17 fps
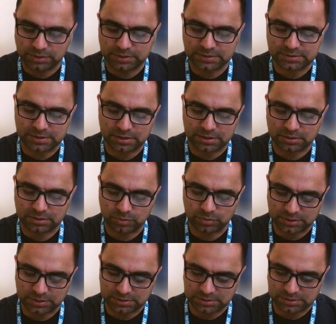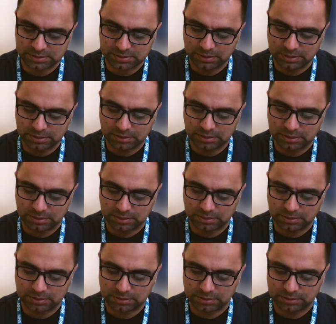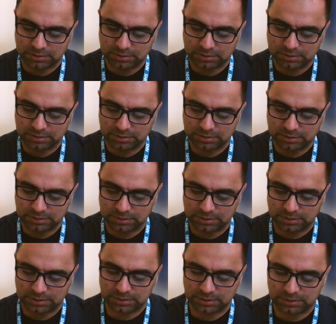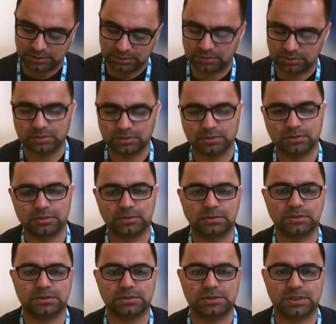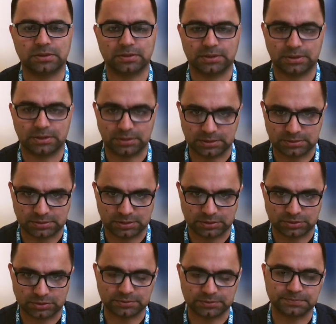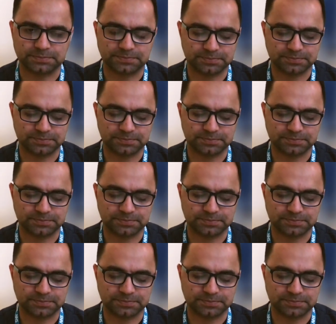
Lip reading: central venous line or central line insertion.